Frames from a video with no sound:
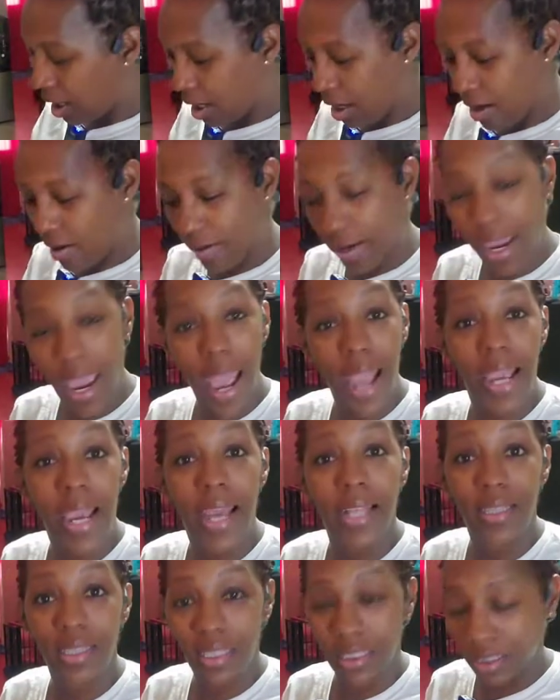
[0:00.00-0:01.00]
Okay, I
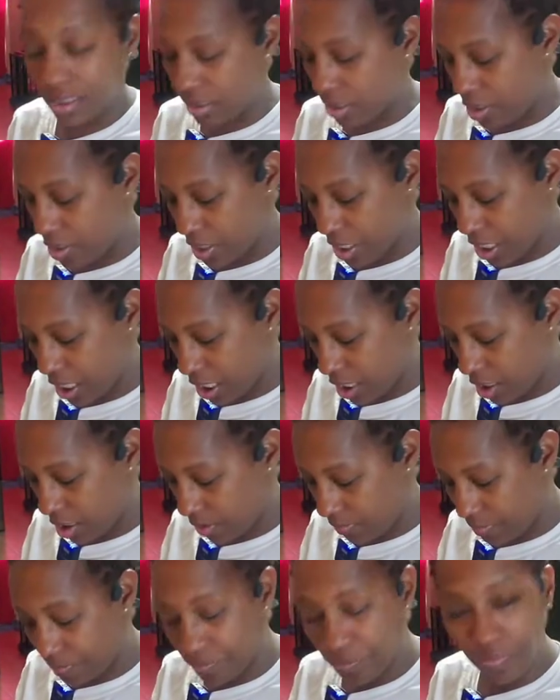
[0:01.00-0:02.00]
got this on
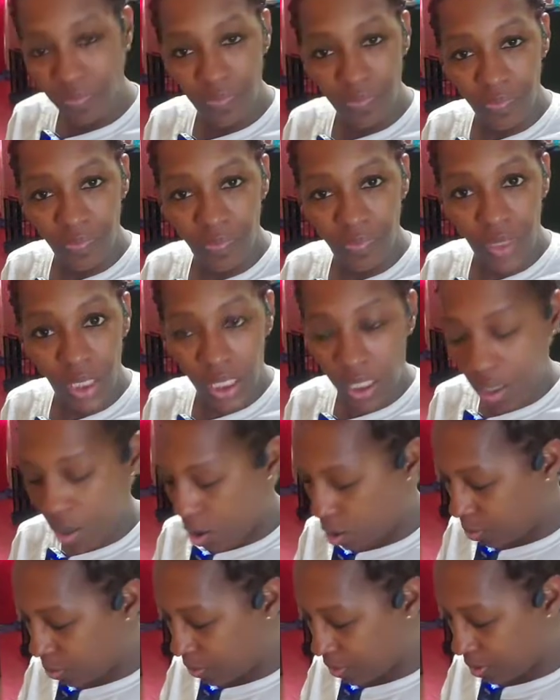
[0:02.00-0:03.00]
here in
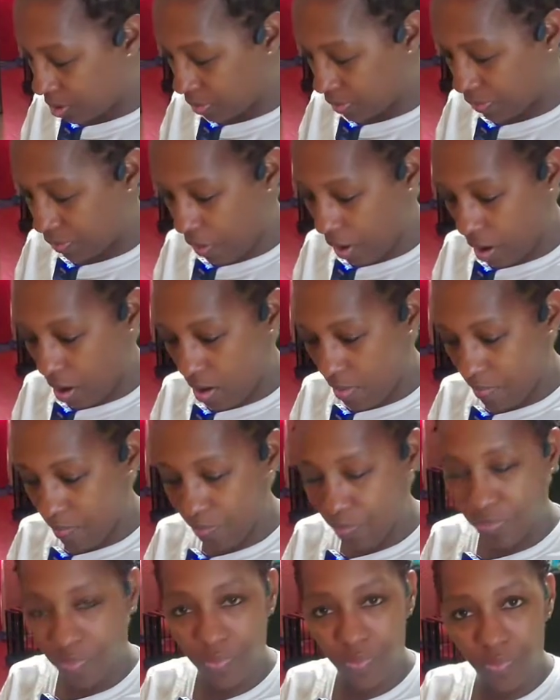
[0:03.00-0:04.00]
hopes of
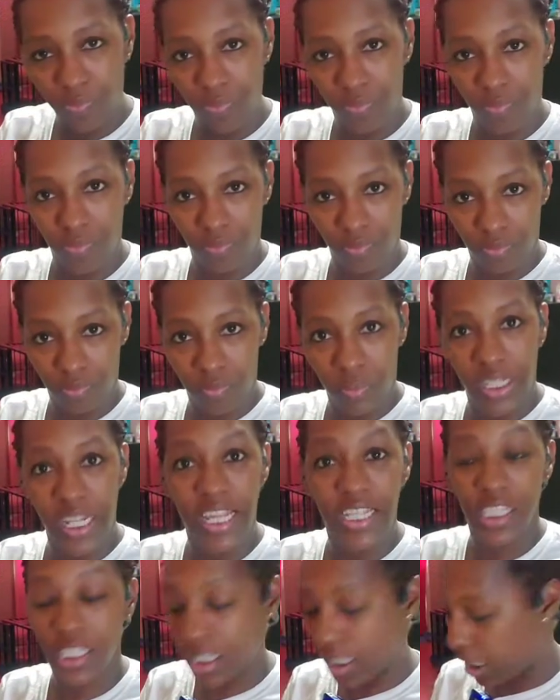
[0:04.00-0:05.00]

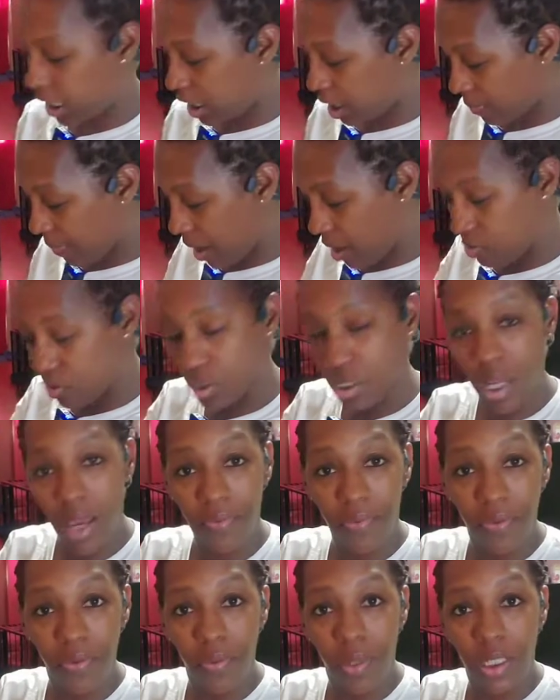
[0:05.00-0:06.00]
less cleanup. I'll just
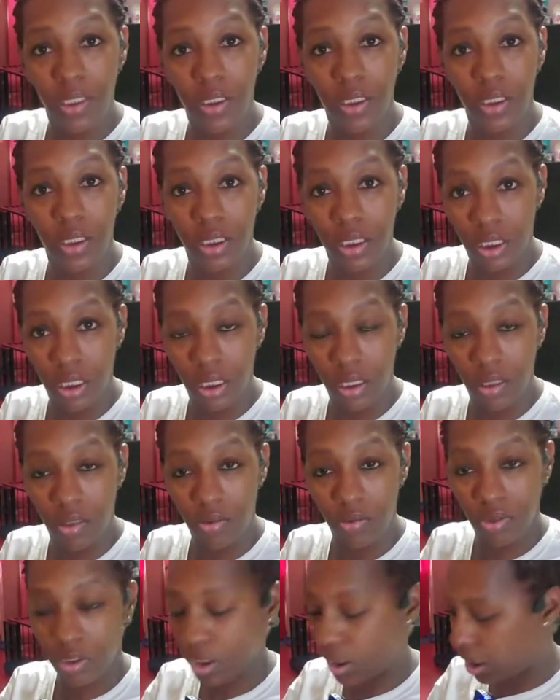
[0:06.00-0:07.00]
have to wash the
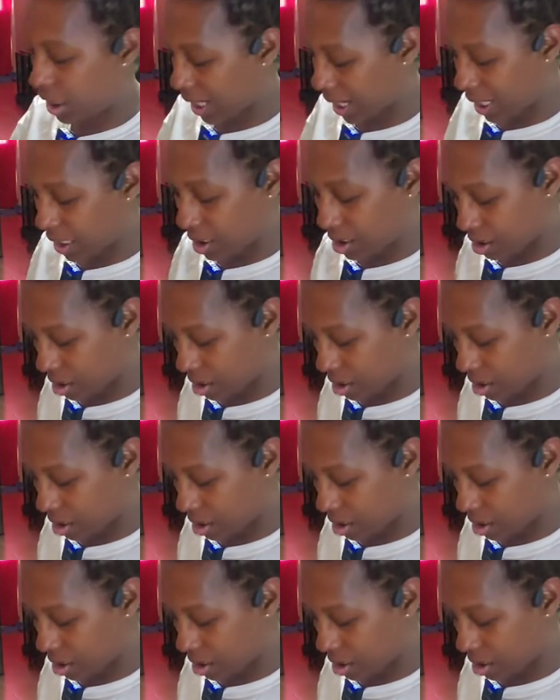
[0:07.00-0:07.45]
silicone sheet and to